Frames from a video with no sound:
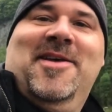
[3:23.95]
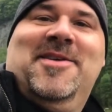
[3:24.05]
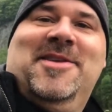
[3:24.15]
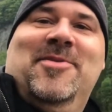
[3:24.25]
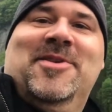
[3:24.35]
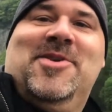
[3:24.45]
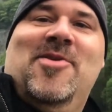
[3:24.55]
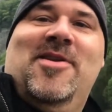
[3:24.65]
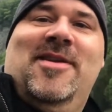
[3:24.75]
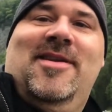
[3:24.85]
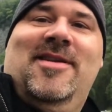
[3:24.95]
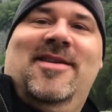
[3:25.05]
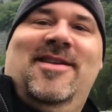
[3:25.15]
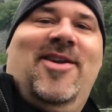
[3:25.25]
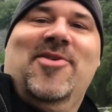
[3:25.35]
See where it's going?
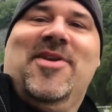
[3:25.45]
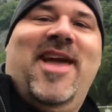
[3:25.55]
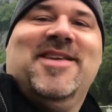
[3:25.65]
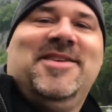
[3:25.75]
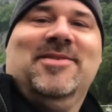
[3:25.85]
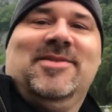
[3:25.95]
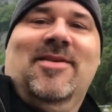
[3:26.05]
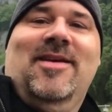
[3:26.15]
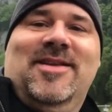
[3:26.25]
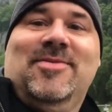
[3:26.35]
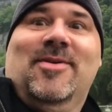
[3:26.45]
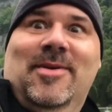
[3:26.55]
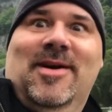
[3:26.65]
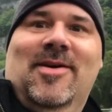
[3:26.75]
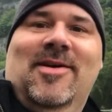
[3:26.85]
No, you can't see where it's going. That's where
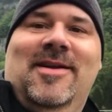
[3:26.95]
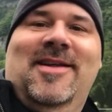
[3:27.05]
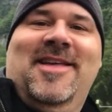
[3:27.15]
we're going.